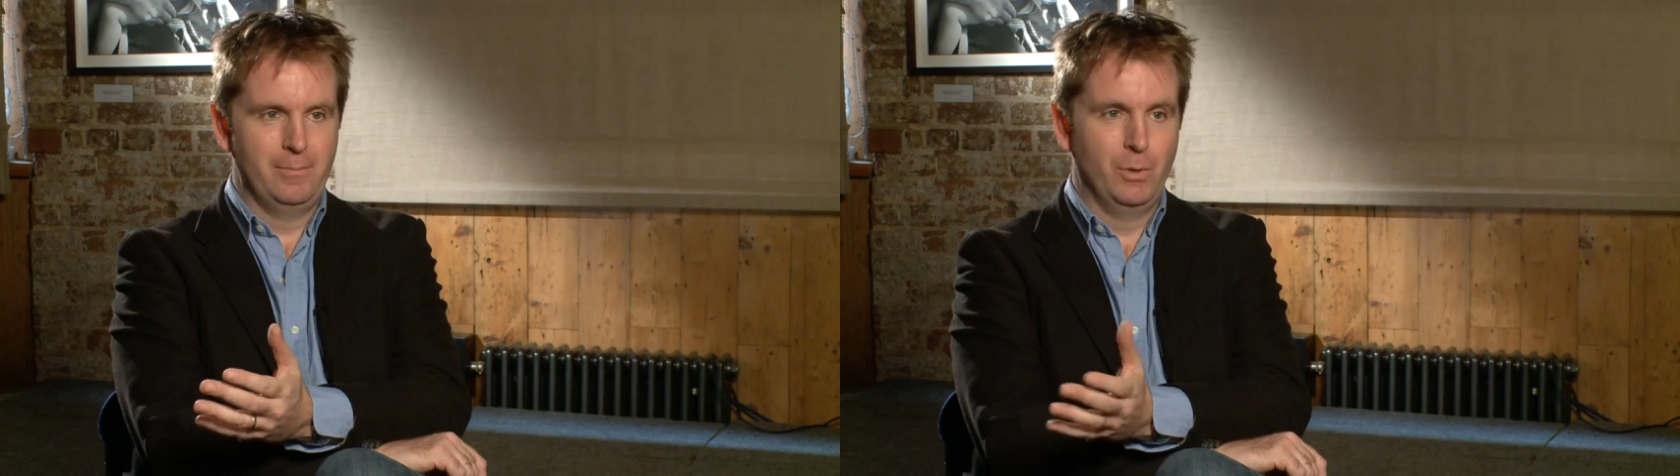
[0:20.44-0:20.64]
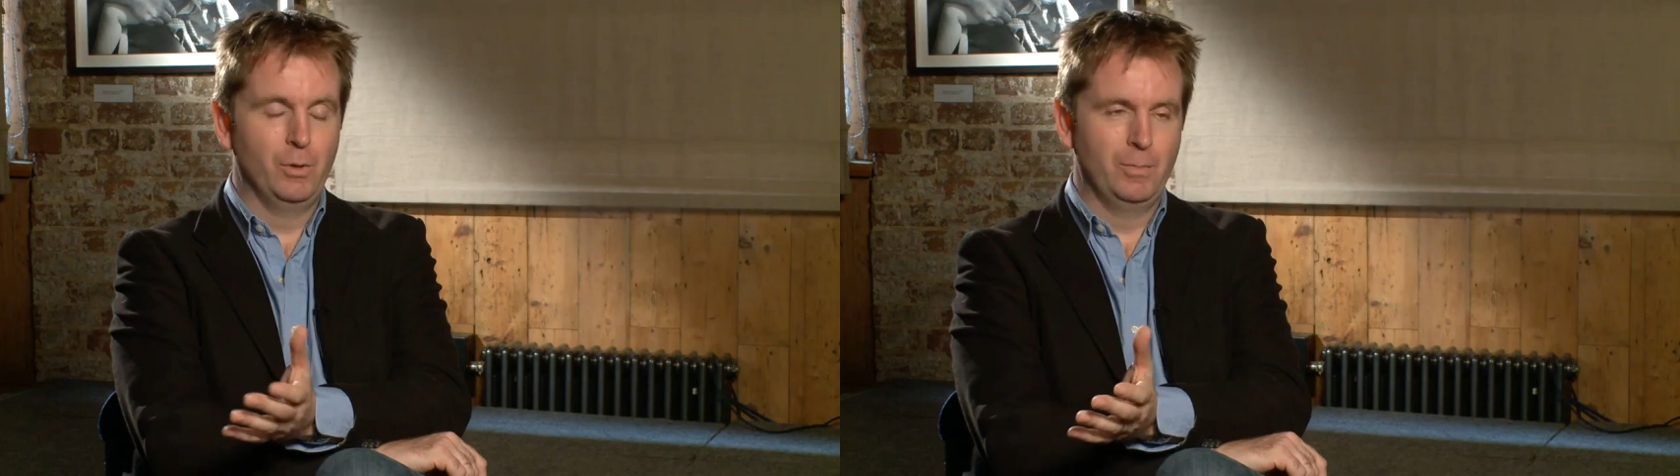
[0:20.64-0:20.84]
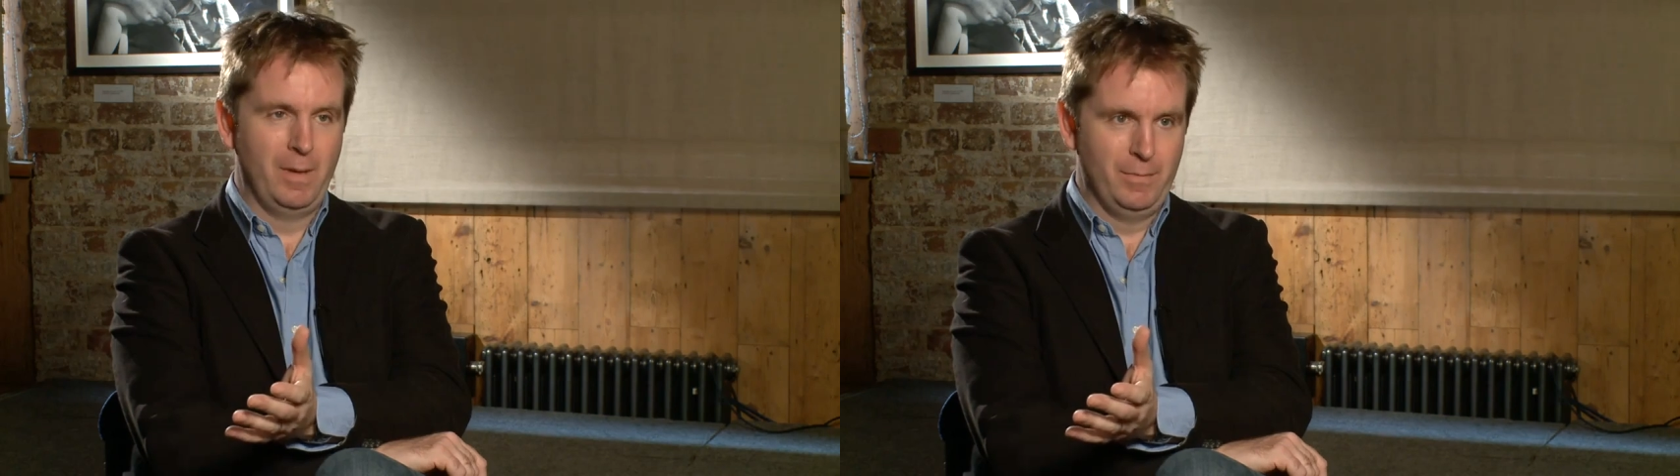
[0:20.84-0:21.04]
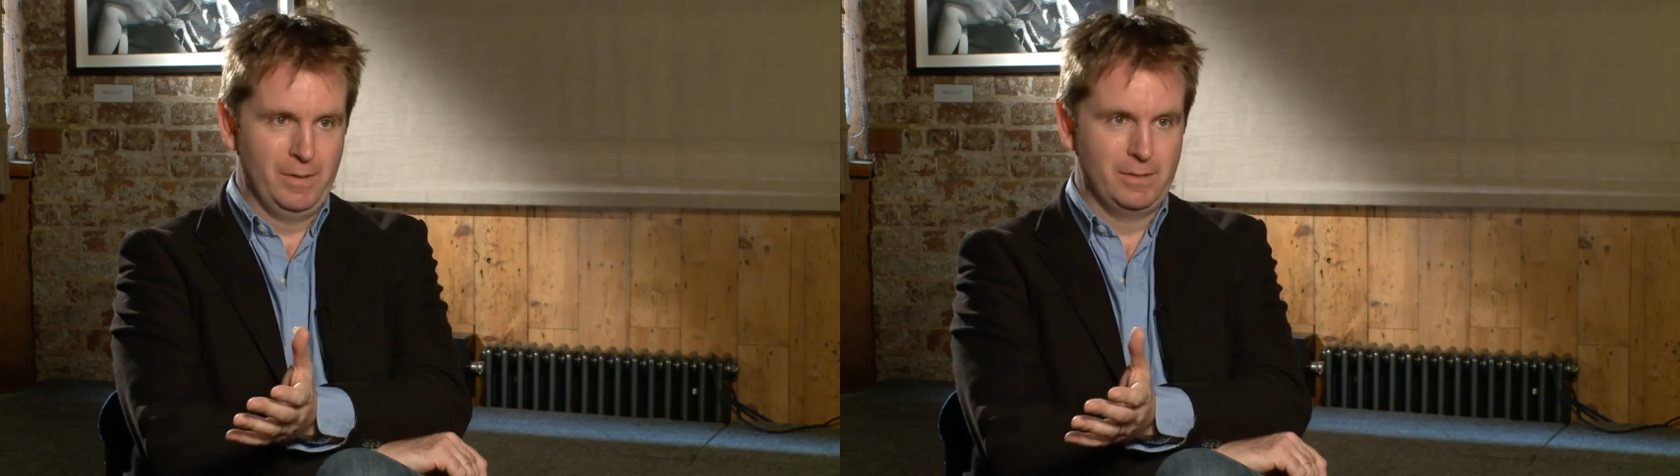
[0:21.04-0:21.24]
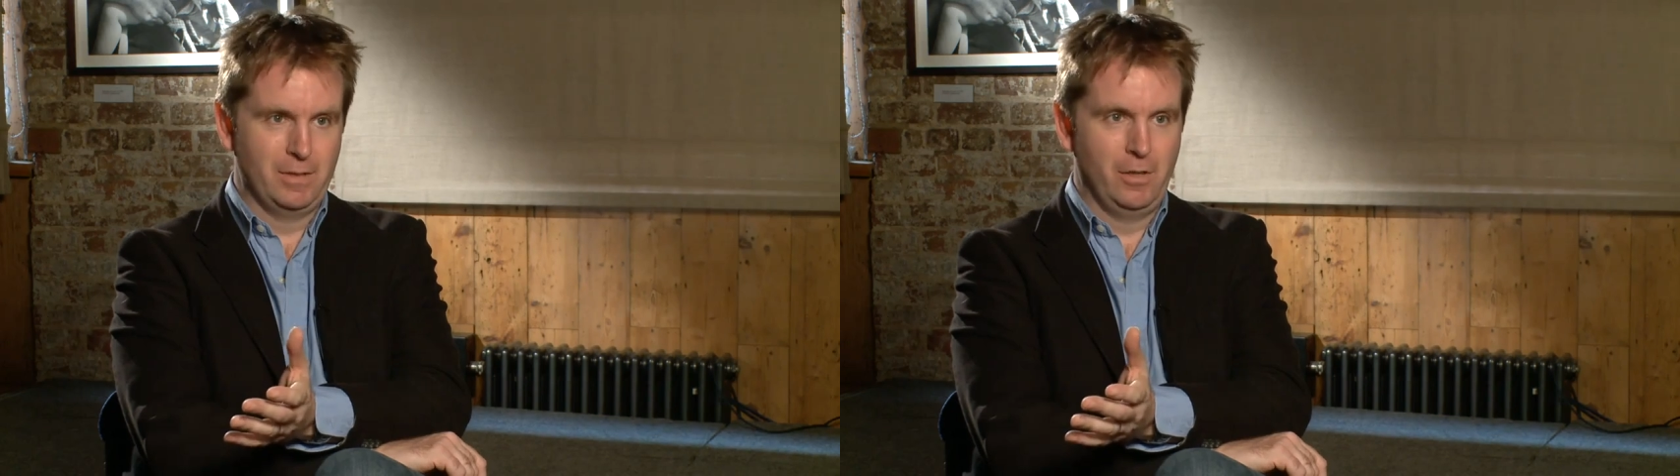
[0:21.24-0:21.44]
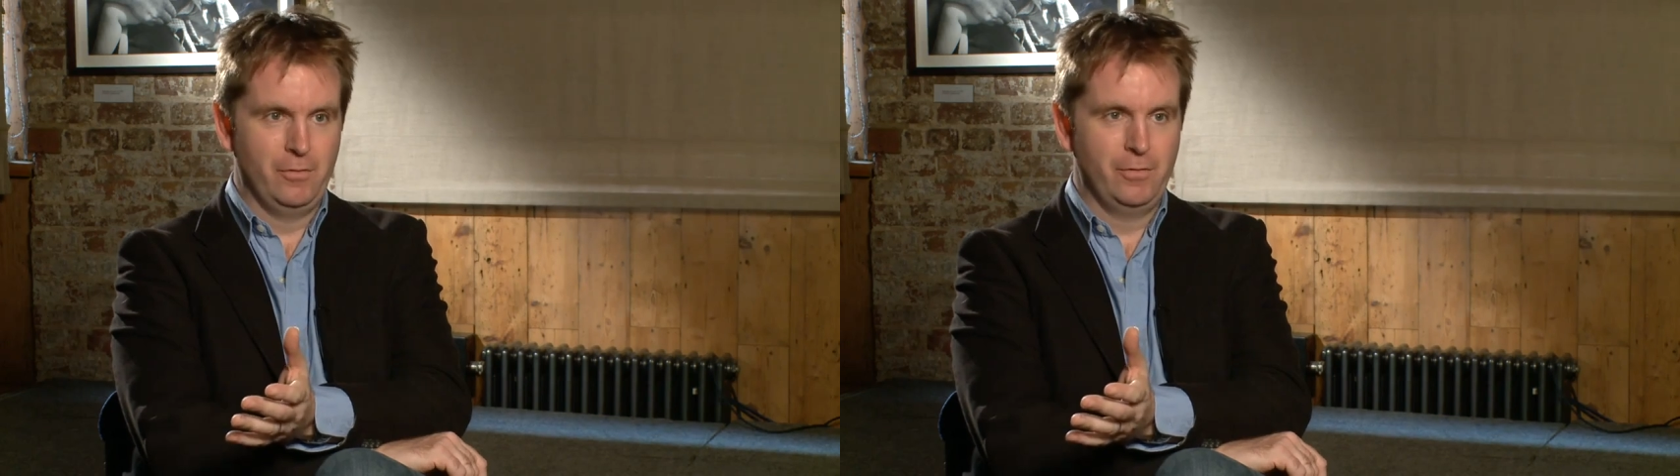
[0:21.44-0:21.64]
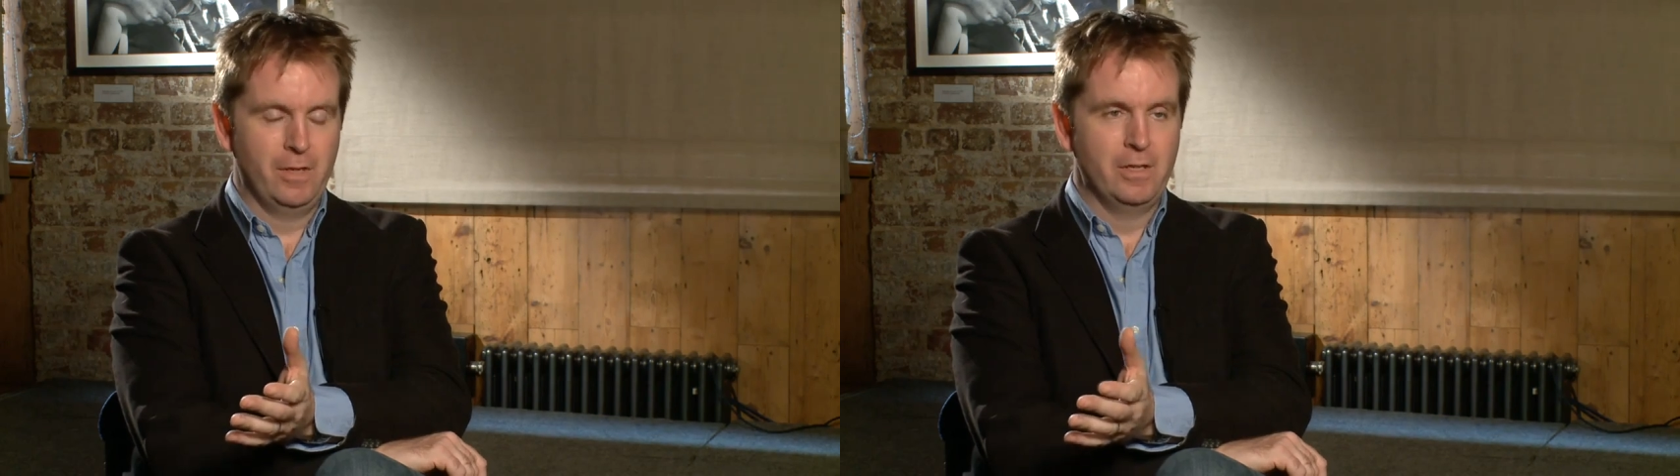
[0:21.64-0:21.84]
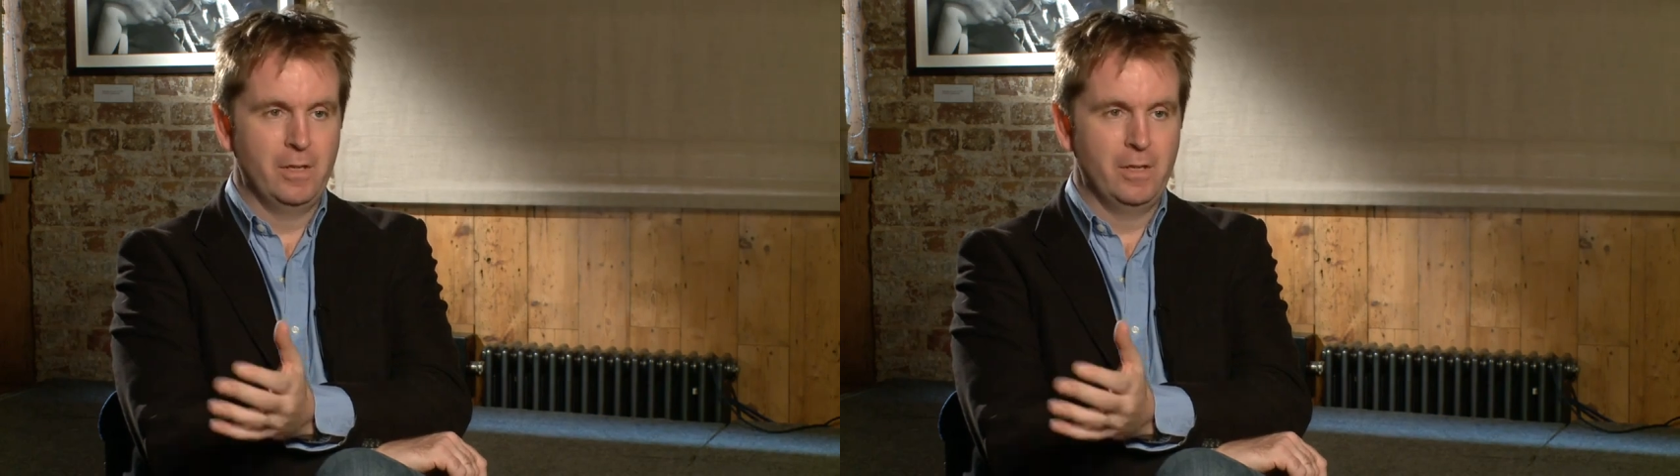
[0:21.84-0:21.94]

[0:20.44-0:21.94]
board members of